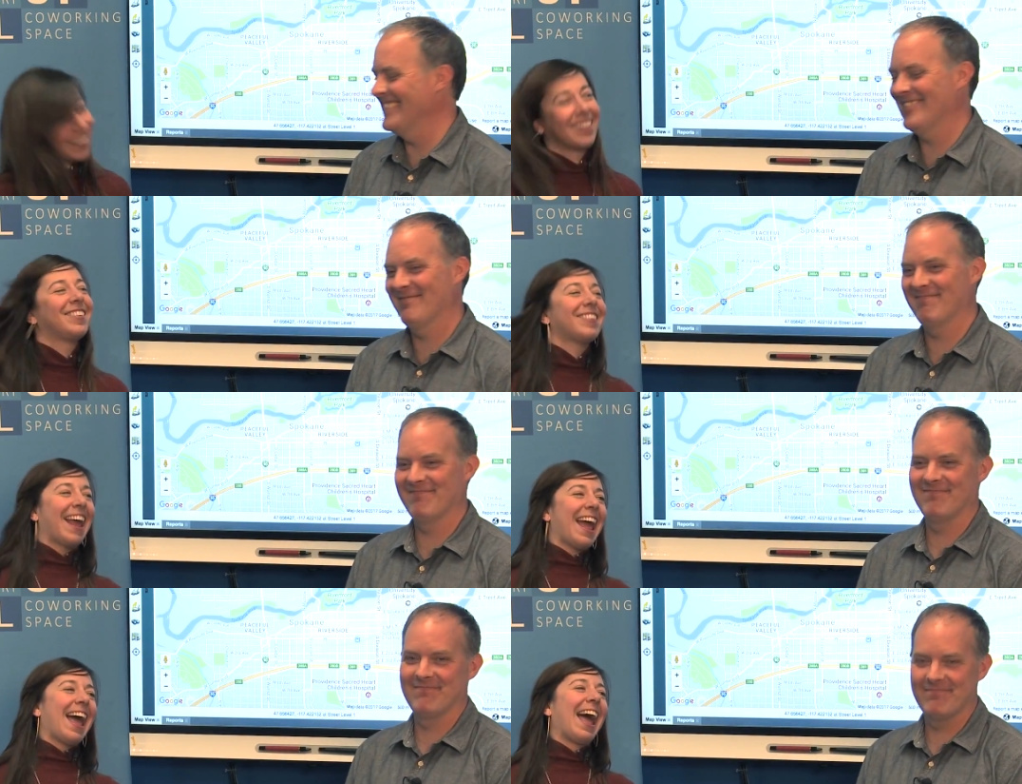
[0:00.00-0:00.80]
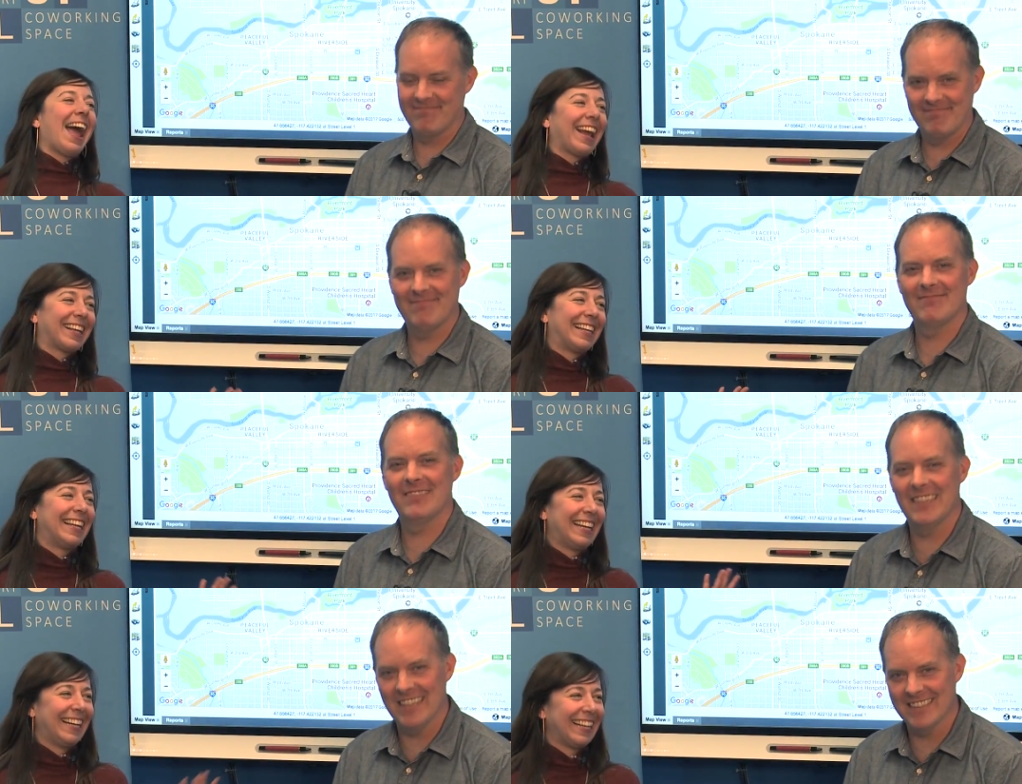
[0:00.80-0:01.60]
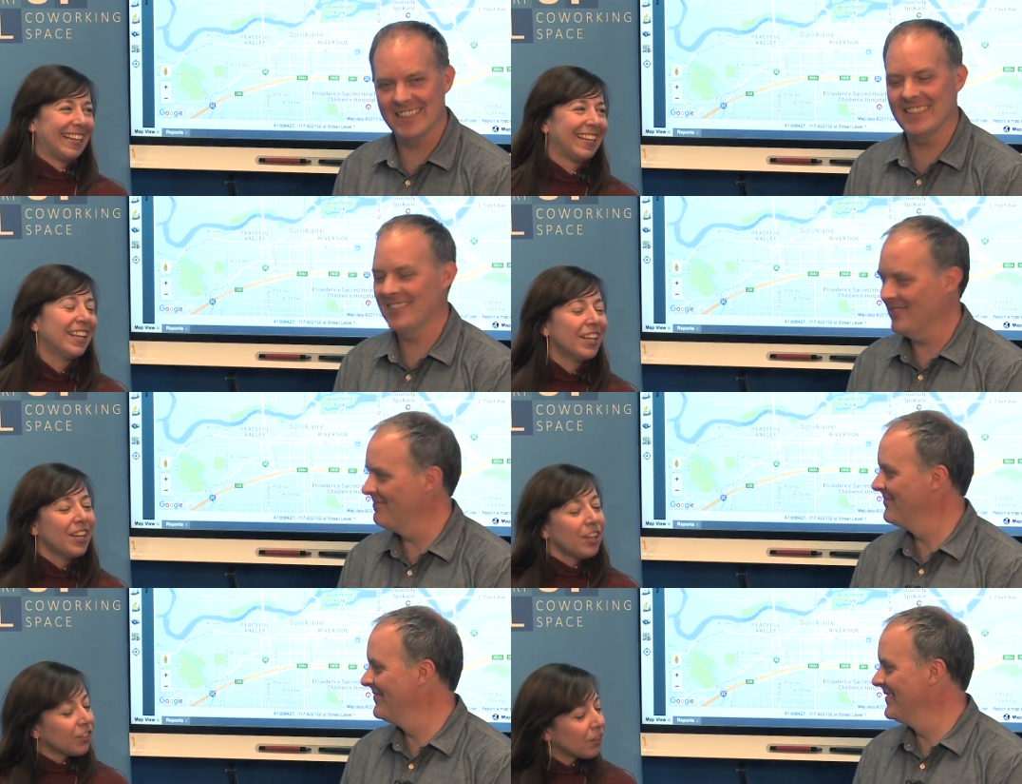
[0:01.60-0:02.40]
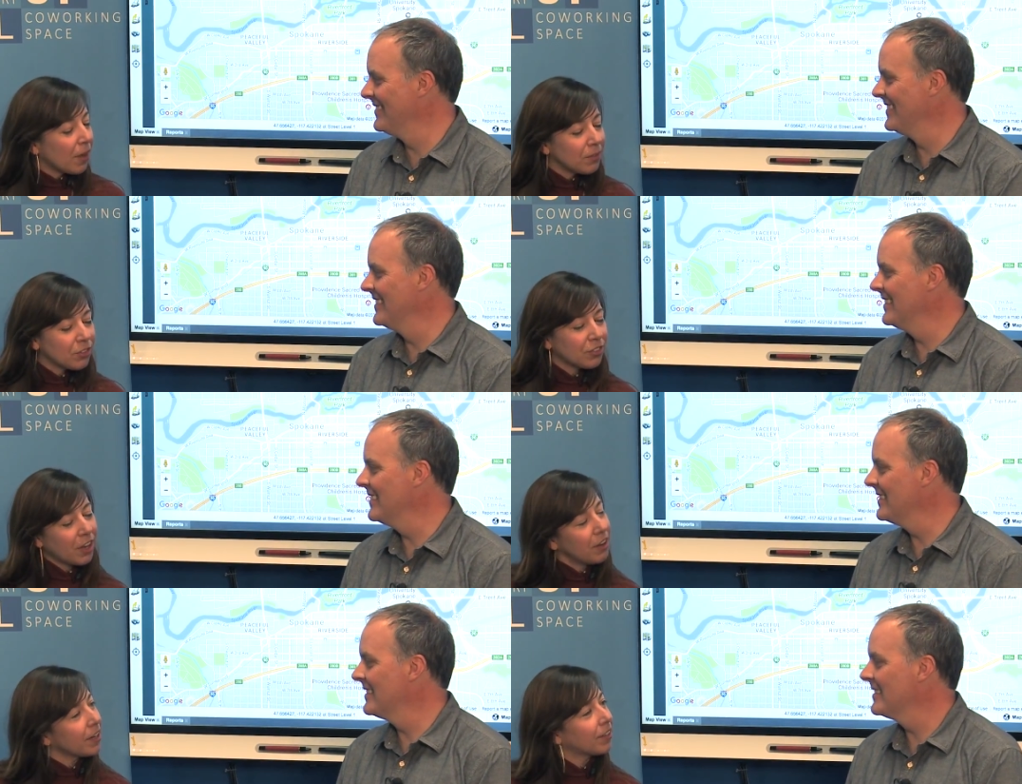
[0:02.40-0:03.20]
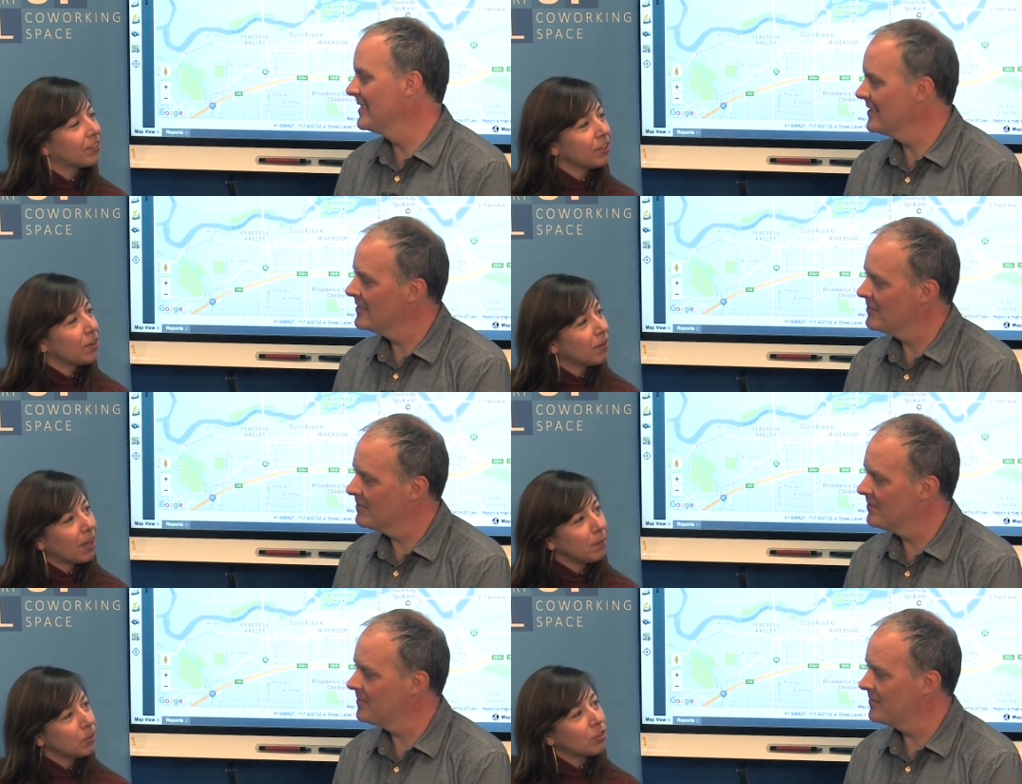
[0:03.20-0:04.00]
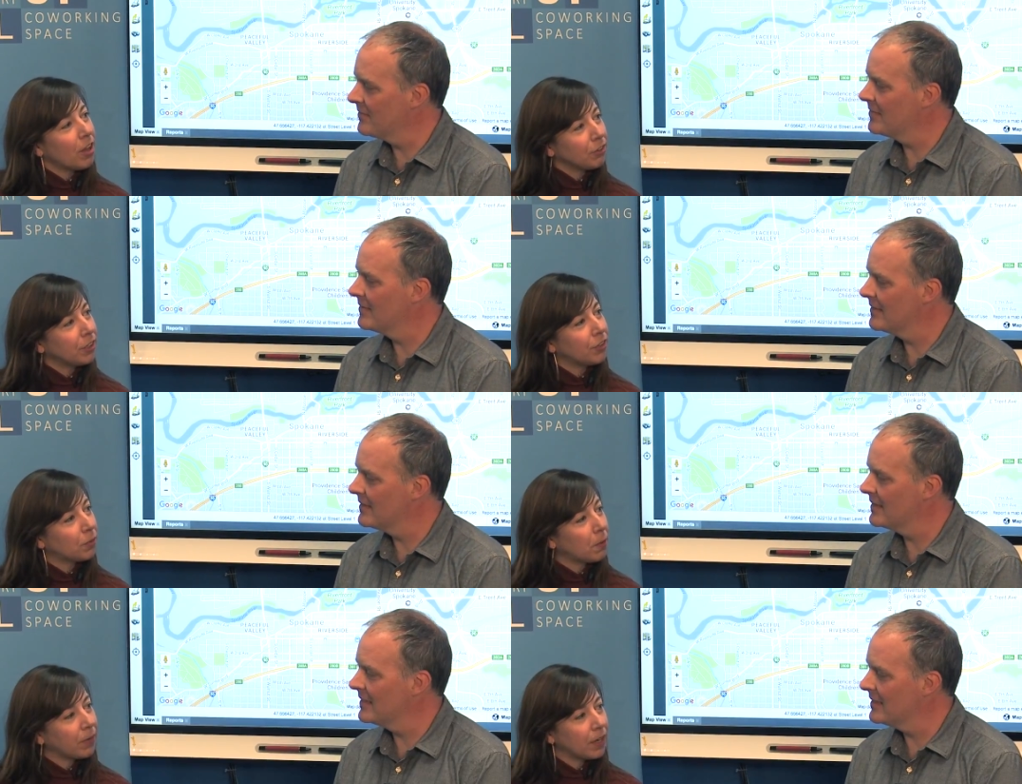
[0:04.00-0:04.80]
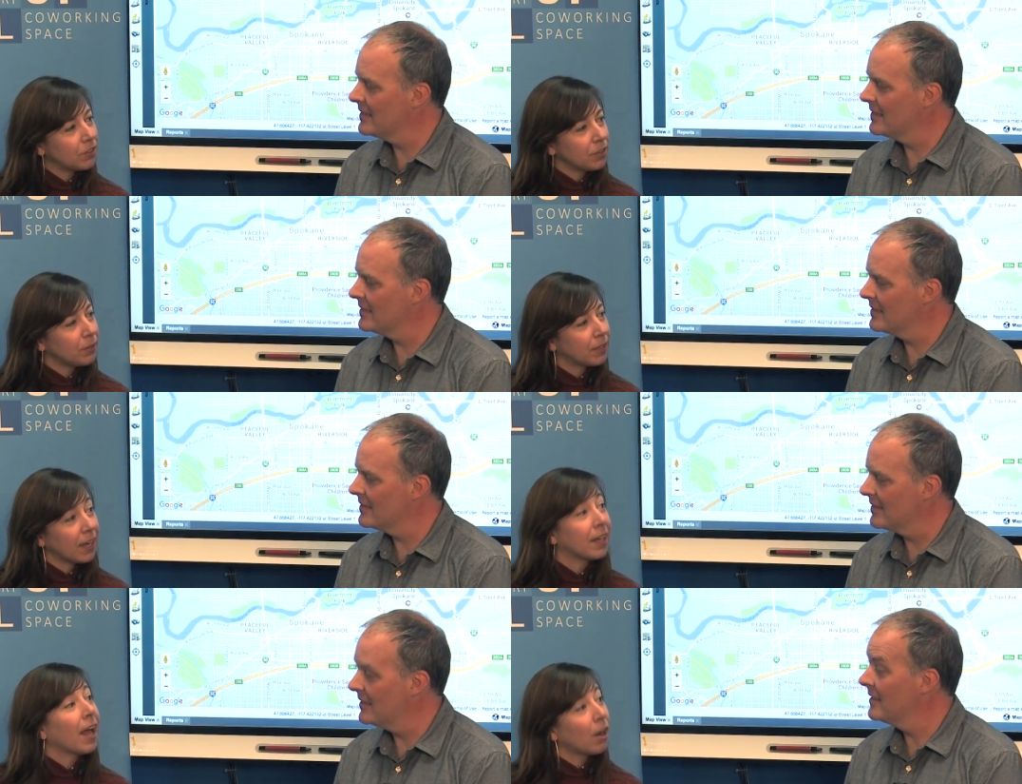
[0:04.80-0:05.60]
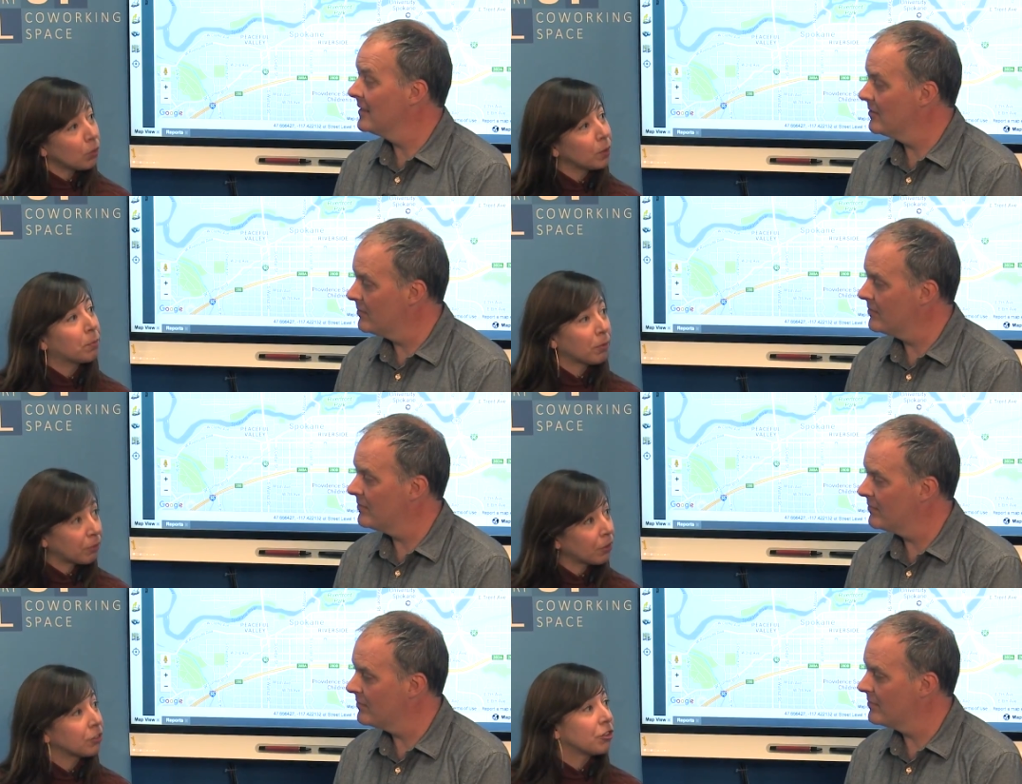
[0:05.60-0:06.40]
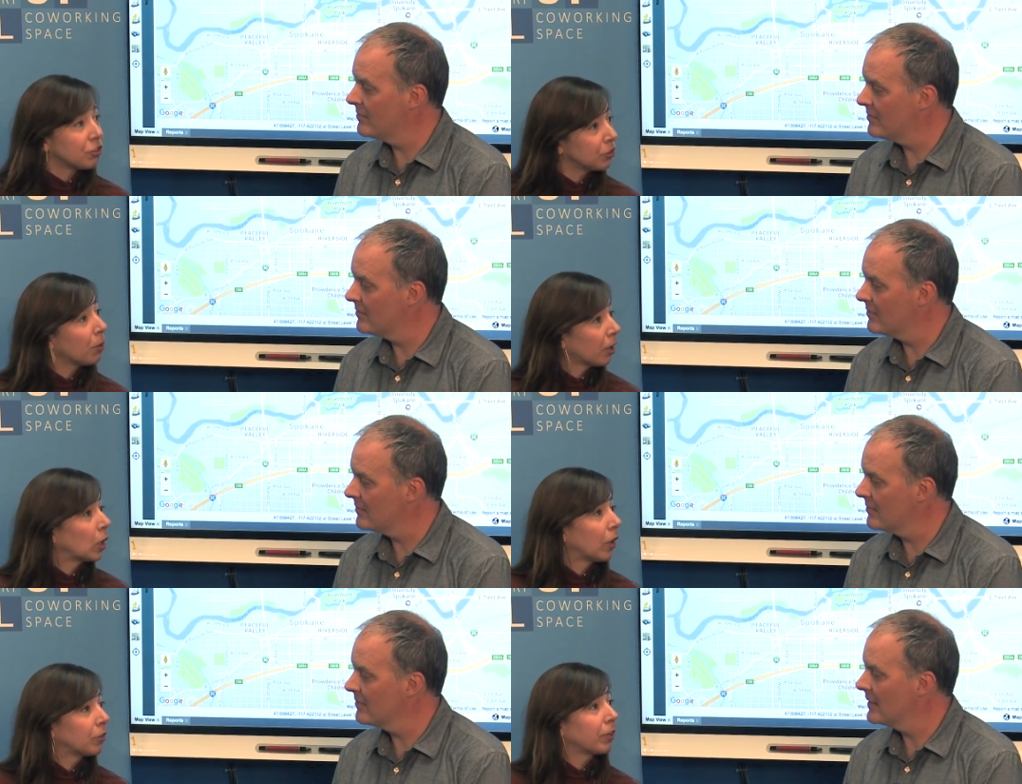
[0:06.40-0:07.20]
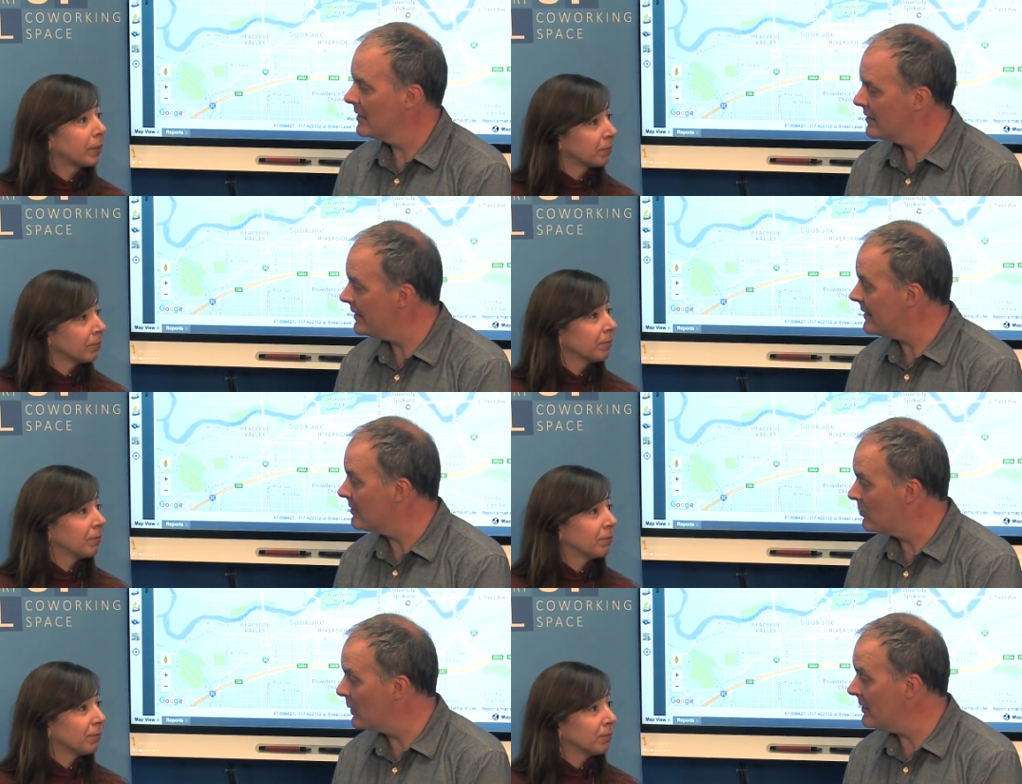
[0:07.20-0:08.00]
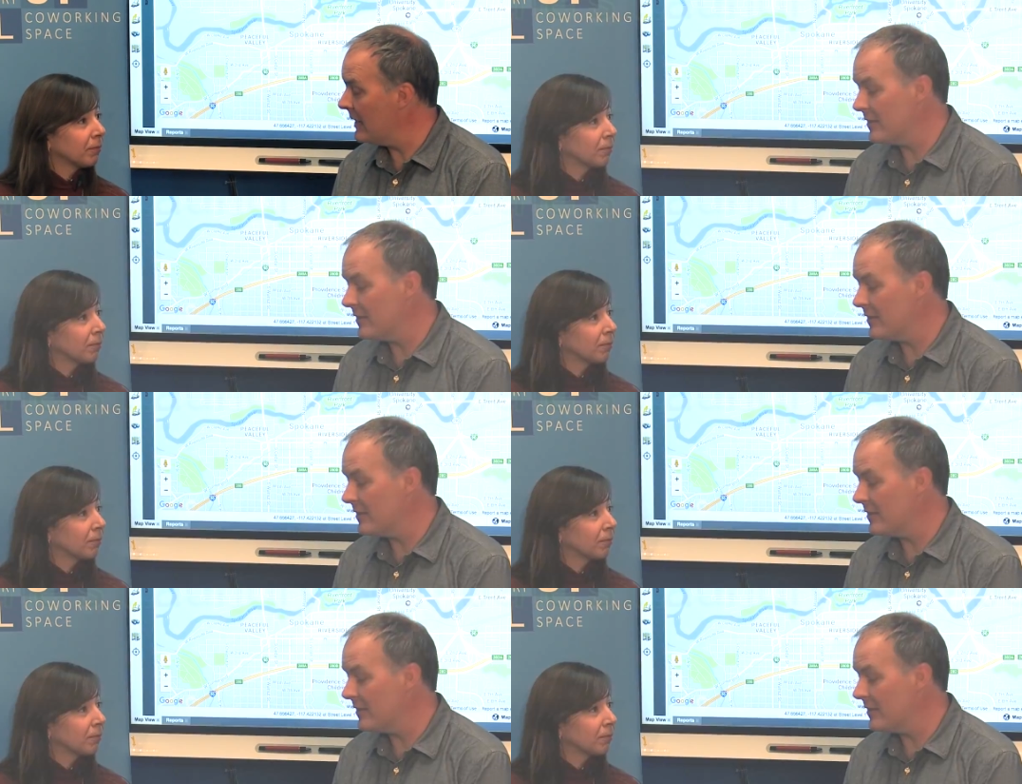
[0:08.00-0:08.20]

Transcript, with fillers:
Speaker 1: exactly. Nailed it. So I was just curious, you know, how much laundry does Spokane do and, and how do we prefer to do our laundry?
Speaker 2: Yeah, well,